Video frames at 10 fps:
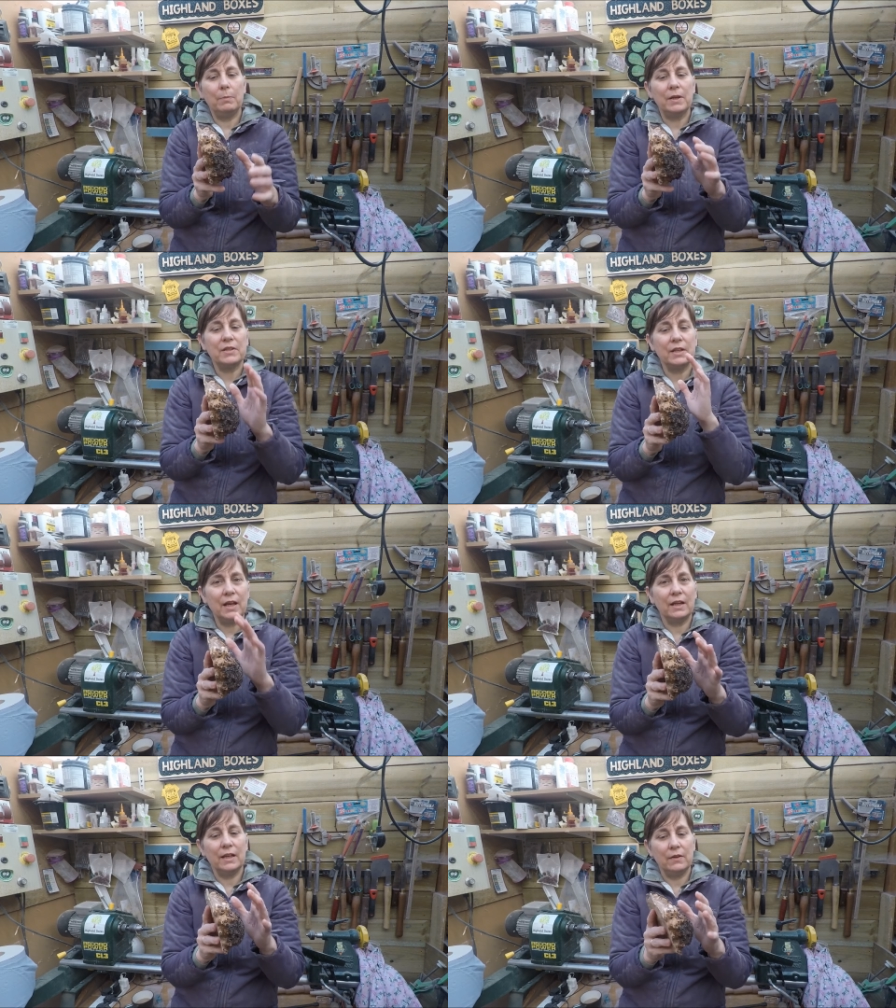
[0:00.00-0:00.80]
bits, and
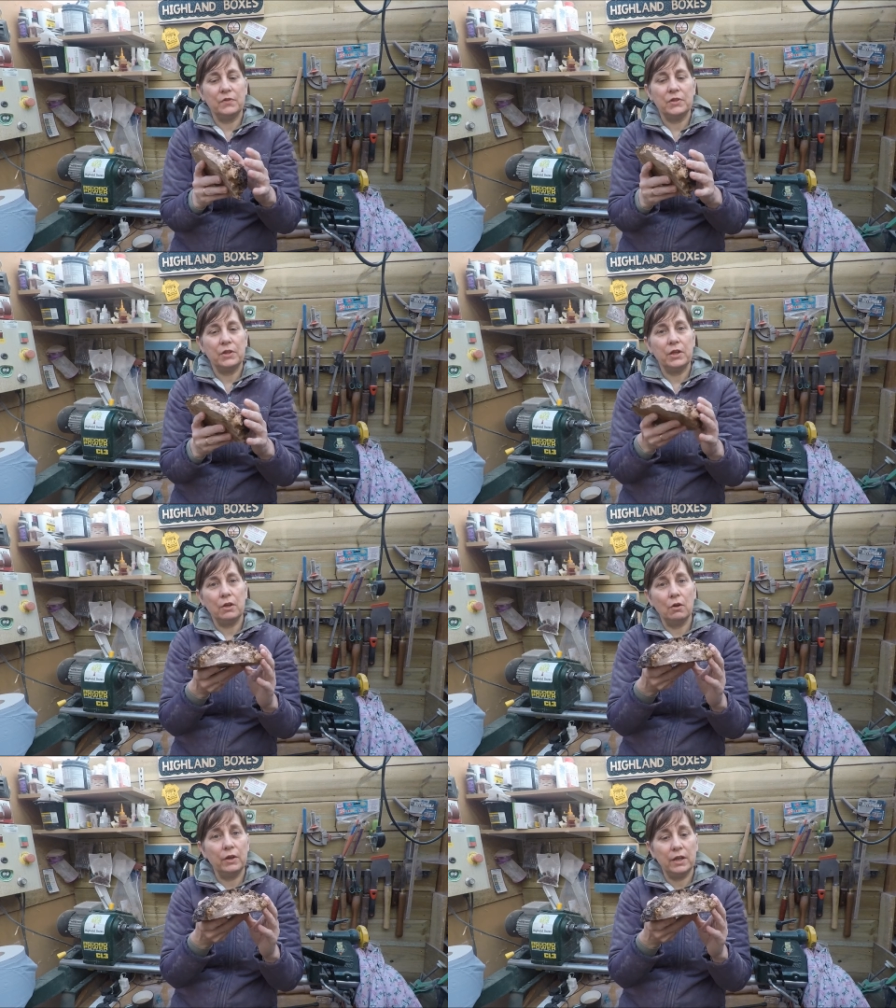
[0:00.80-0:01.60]
that gives
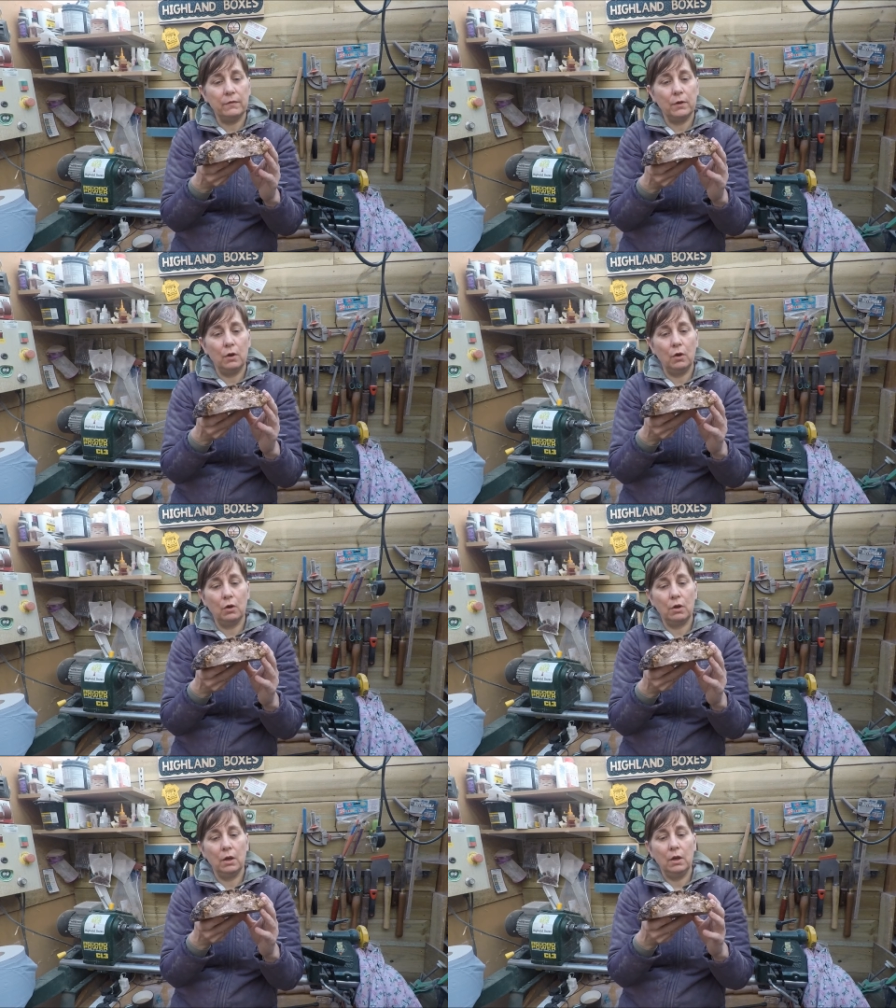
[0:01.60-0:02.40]
the uneven
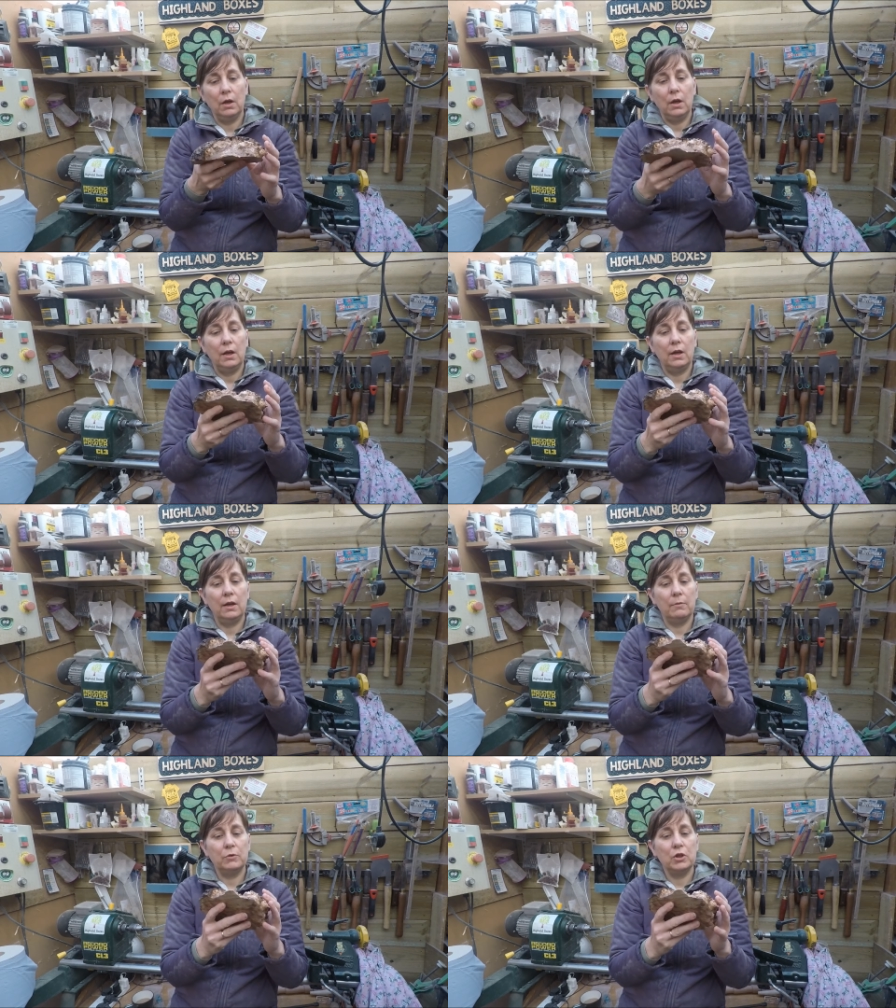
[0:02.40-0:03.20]
look.
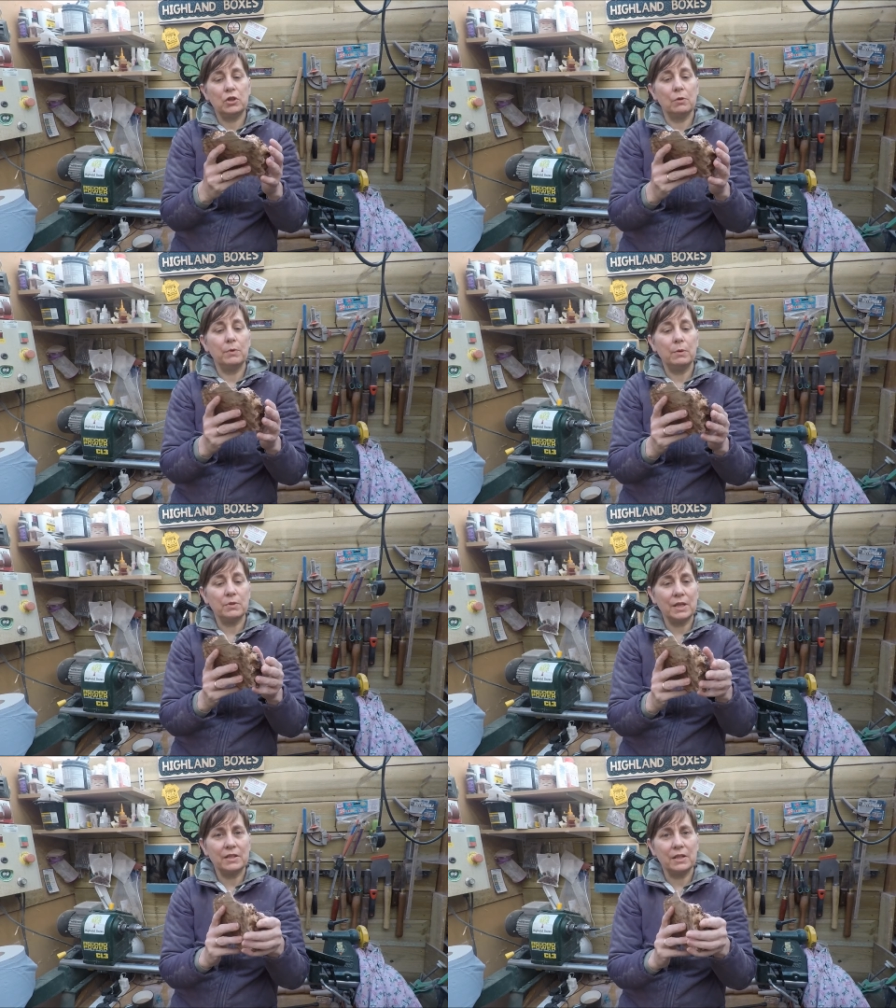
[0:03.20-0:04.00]
Just somebody
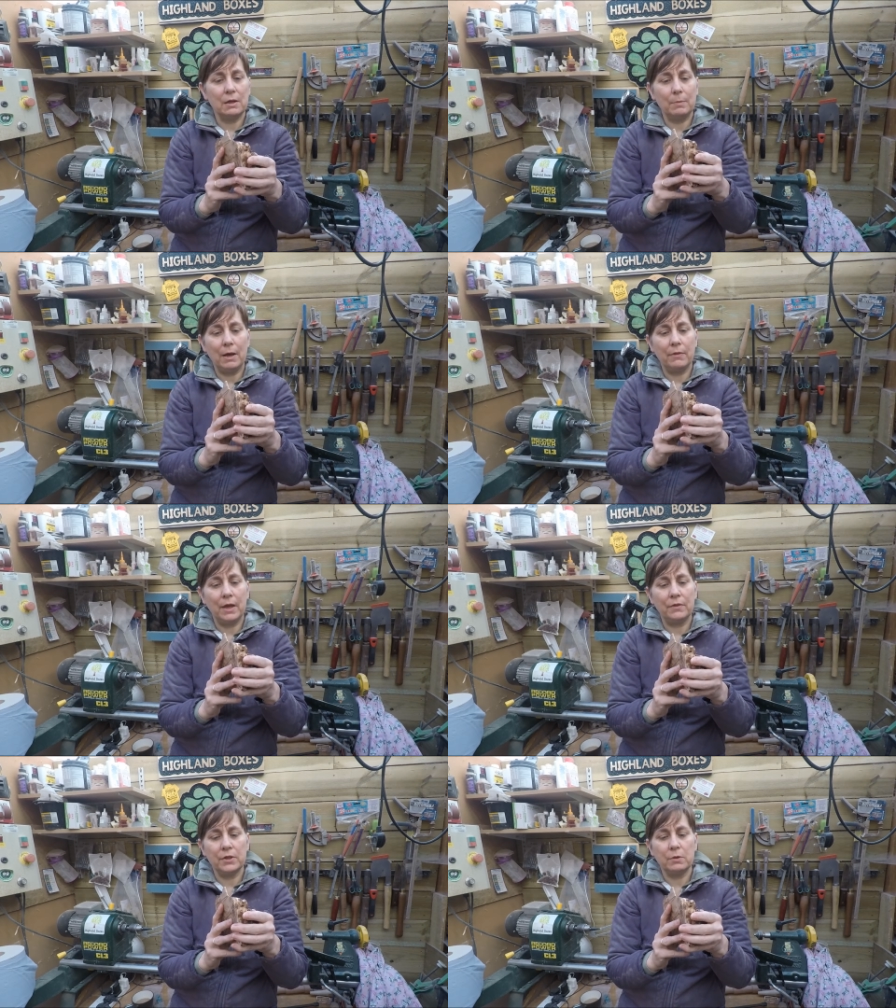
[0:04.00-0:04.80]
was asking about
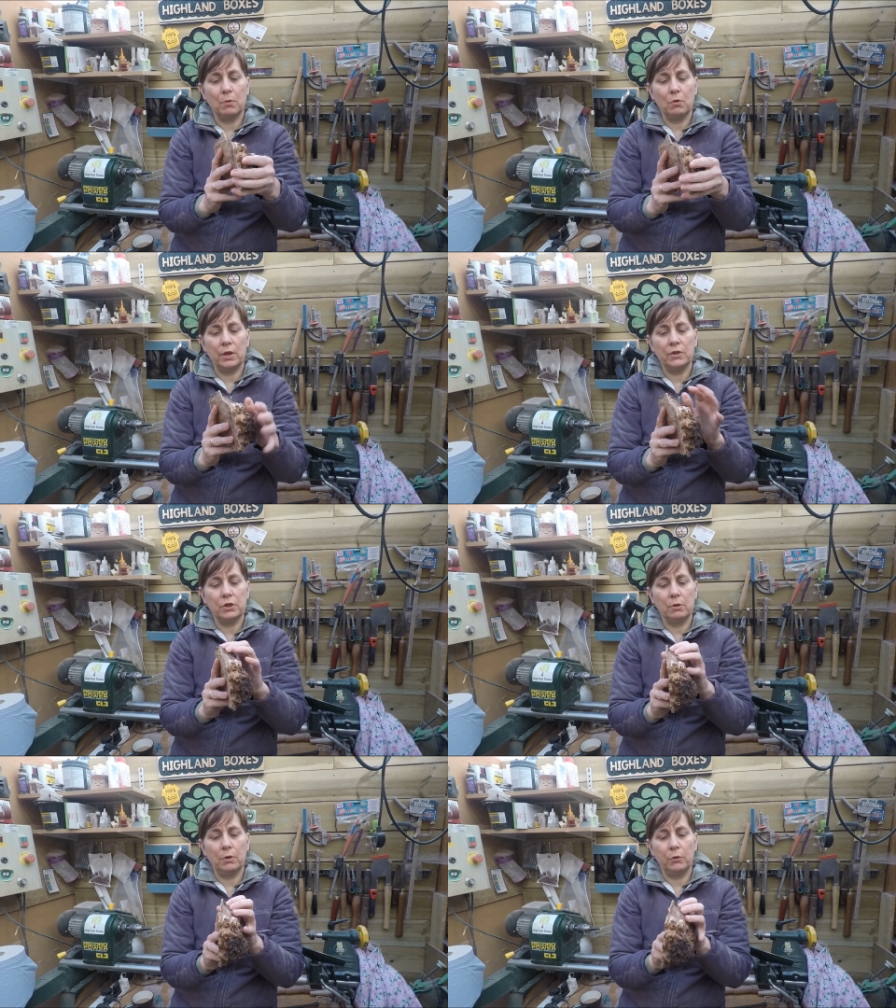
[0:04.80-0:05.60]
that this morning,
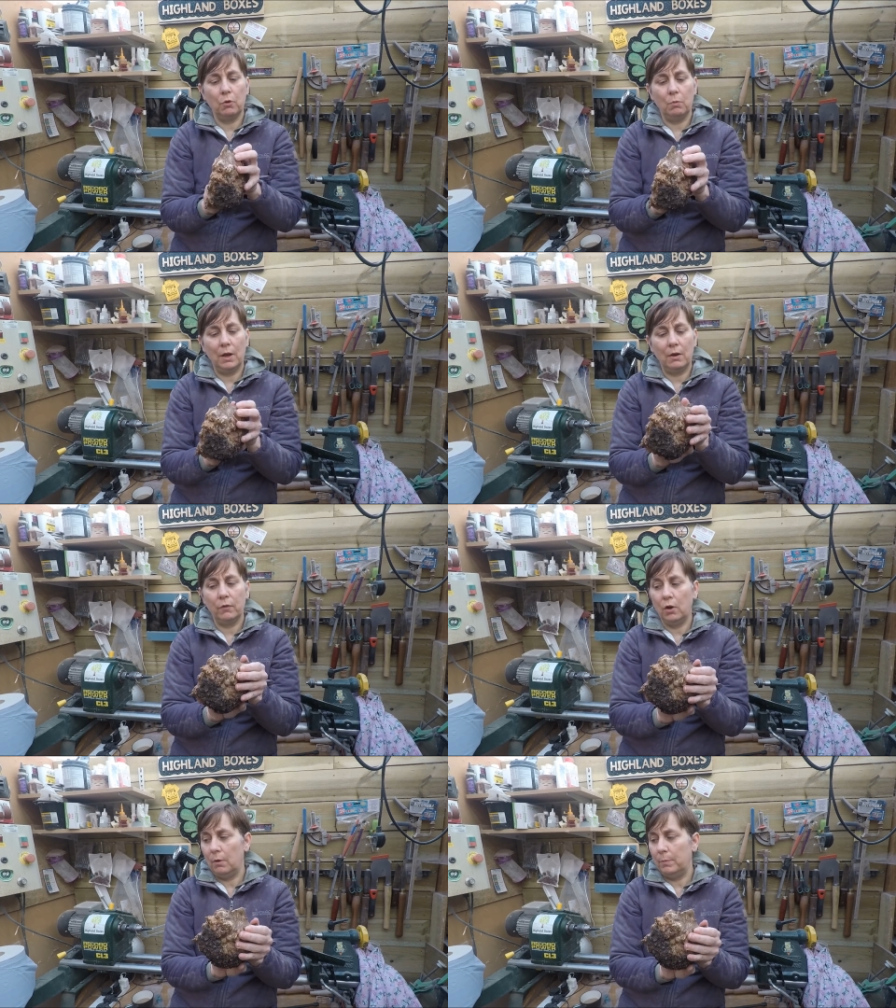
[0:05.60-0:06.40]
so I thought, well, I've
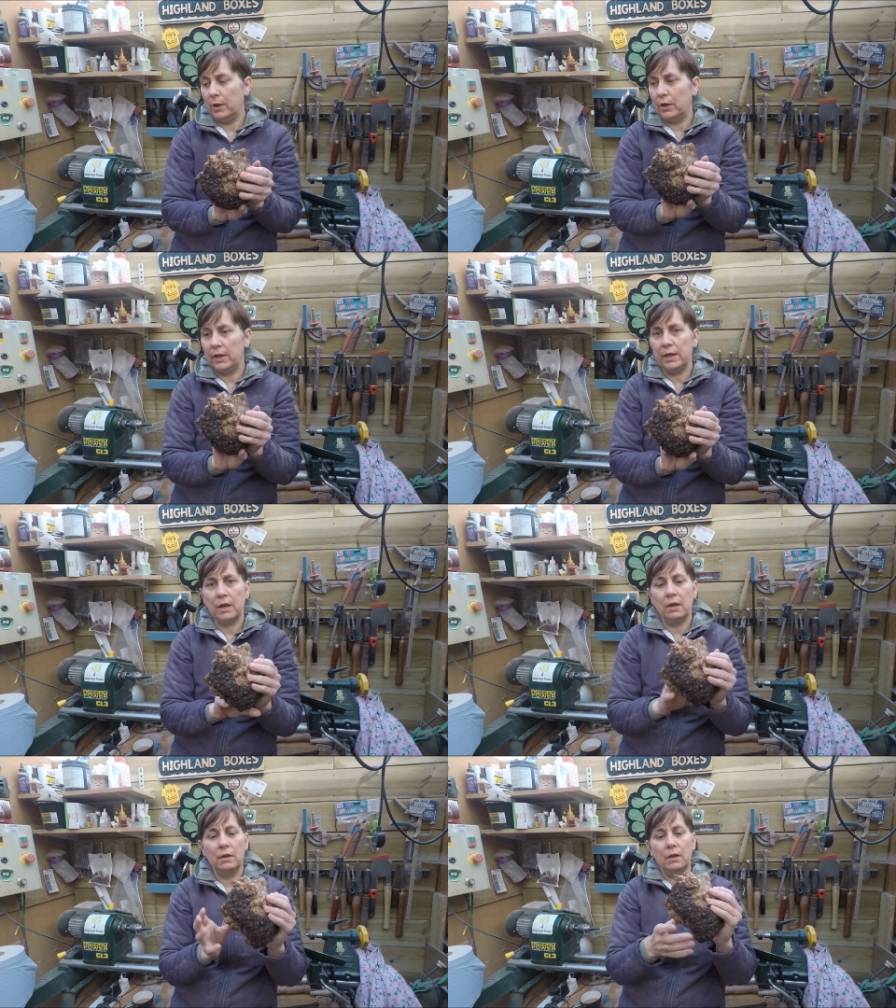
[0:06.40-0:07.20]
got a burr
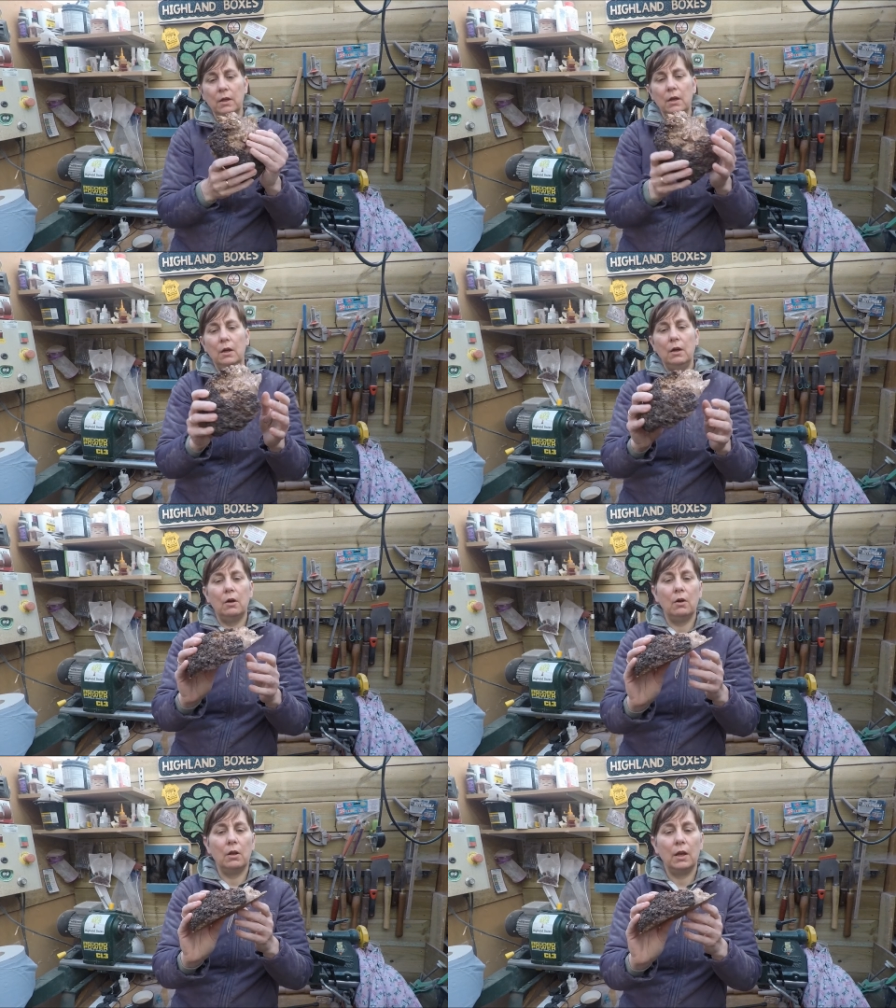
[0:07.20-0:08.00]
here,
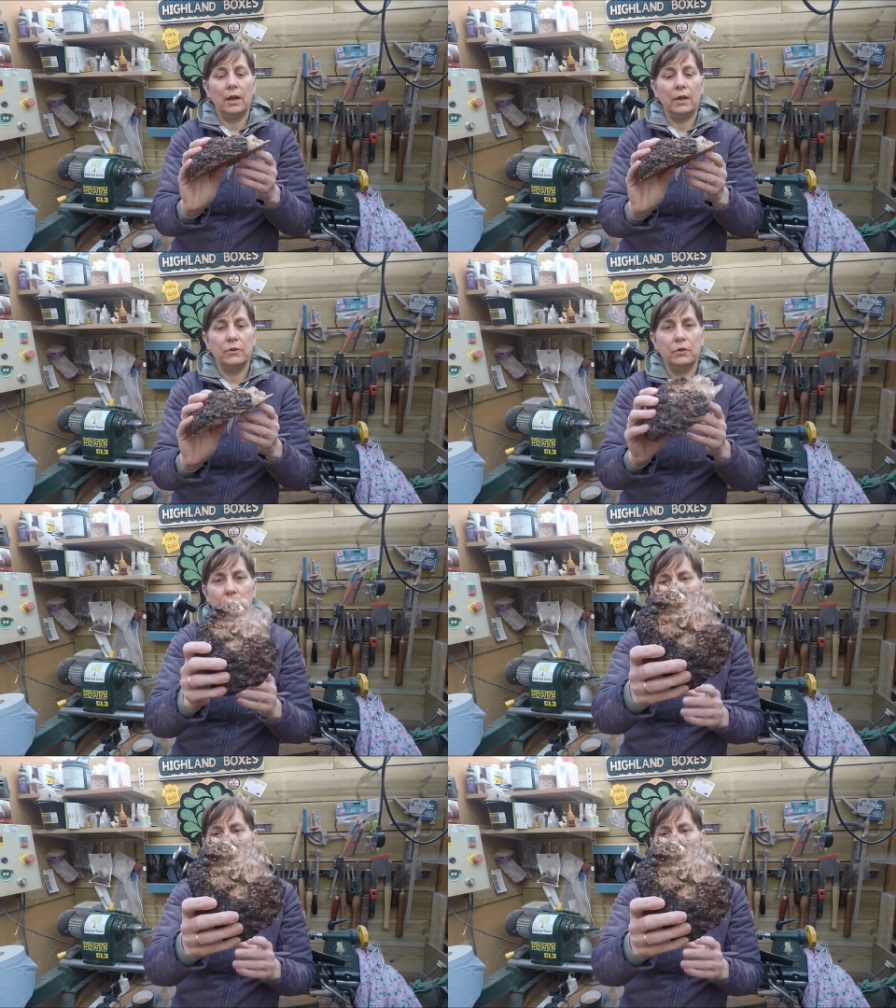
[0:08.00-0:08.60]
I'll do